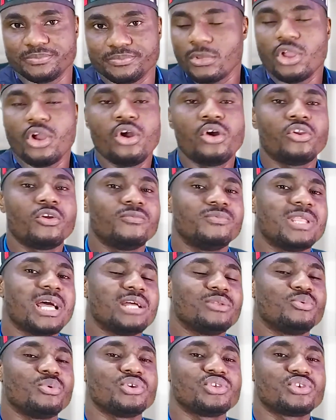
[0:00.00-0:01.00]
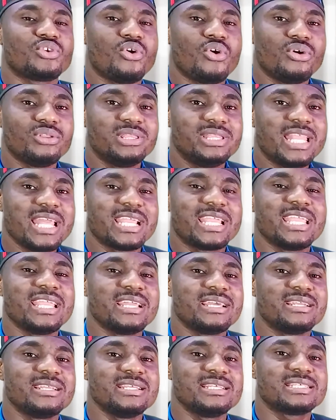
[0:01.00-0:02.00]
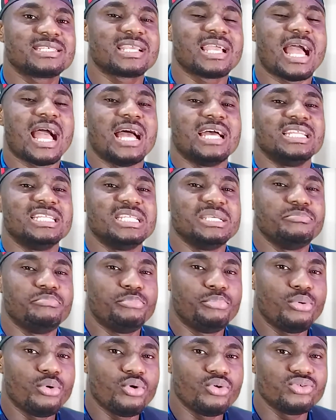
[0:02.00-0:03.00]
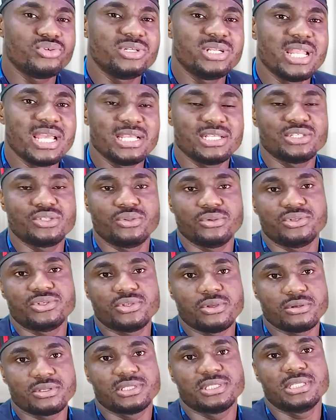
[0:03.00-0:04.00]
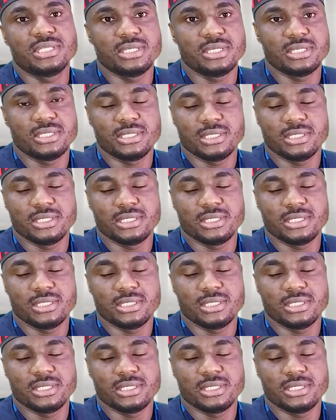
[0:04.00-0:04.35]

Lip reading: All of that was called taking risk and the boldness to succeed.